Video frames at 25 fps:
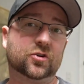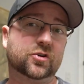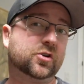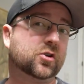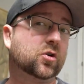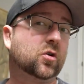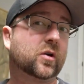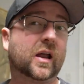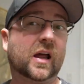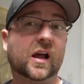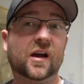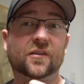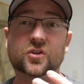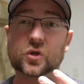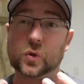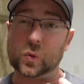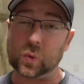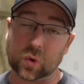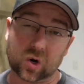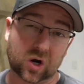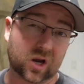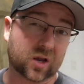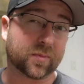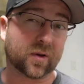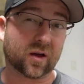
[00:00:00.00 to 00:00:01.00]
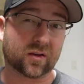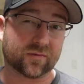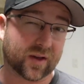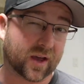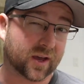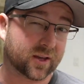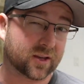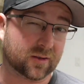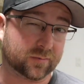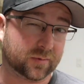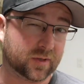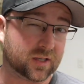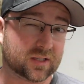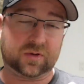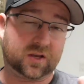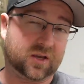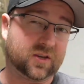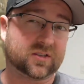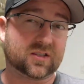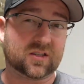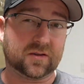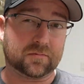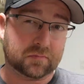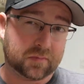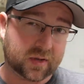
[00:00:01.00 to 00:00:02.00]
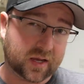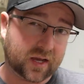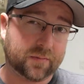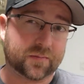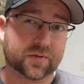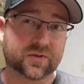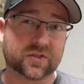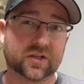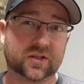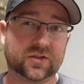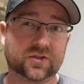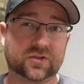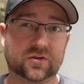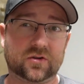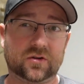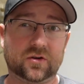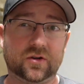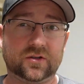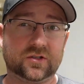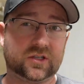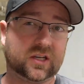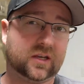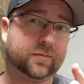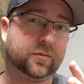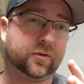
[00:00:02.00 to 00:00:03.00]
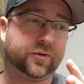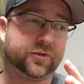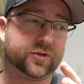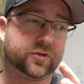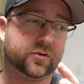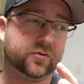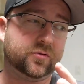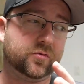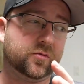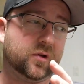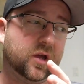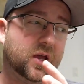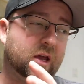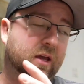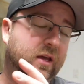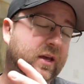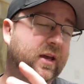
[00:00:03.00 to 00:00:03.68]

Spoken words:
you don't have to worry about vacuum leak because the MAP sensor is able to